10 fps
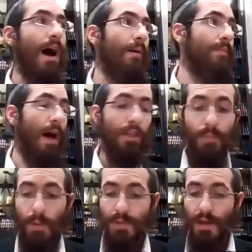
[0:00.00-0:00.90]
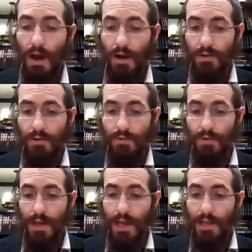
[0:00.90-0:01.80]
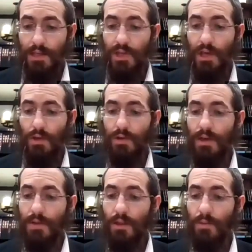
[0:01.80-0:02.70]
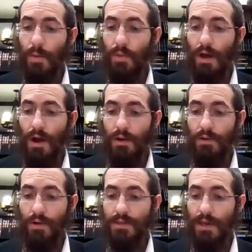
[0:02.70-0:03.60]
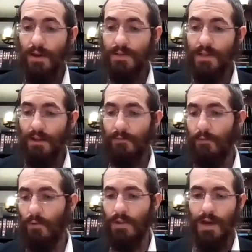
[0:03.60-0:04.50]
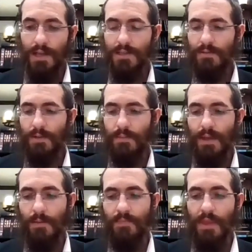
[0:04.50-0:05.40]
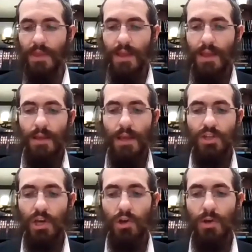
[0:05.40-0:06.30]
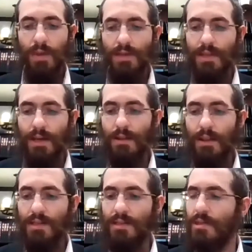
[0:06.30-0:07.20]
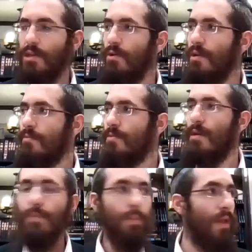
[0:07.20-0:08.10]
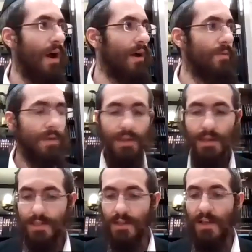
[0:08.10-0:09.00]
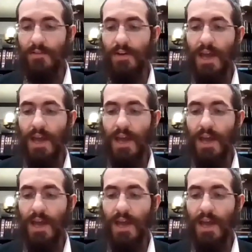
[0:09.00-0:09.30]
But other people argue, and Yishchilkim, and other people argue alza. It's like four lines from in Yishchilkim alza. The line says Chilkim. Some people argue with this.